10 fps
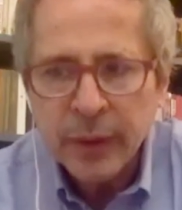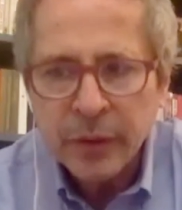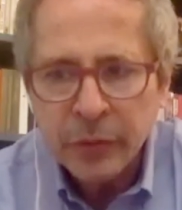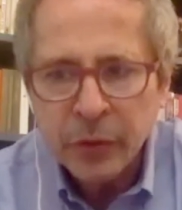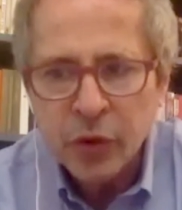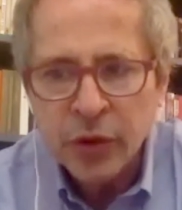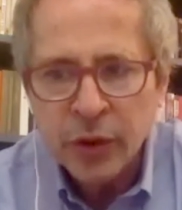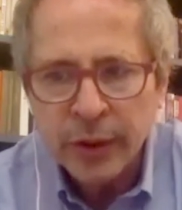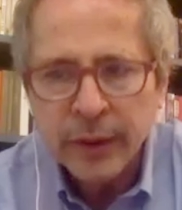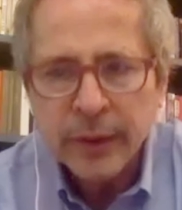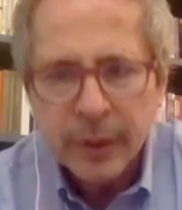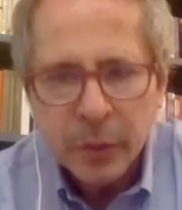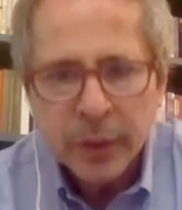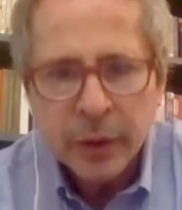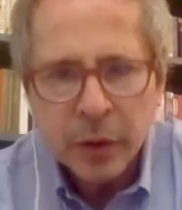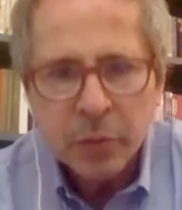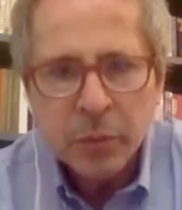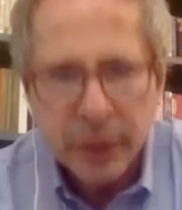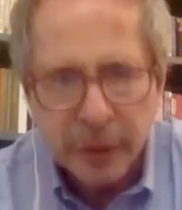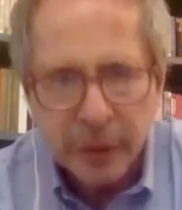unfortunately, with a lot of money.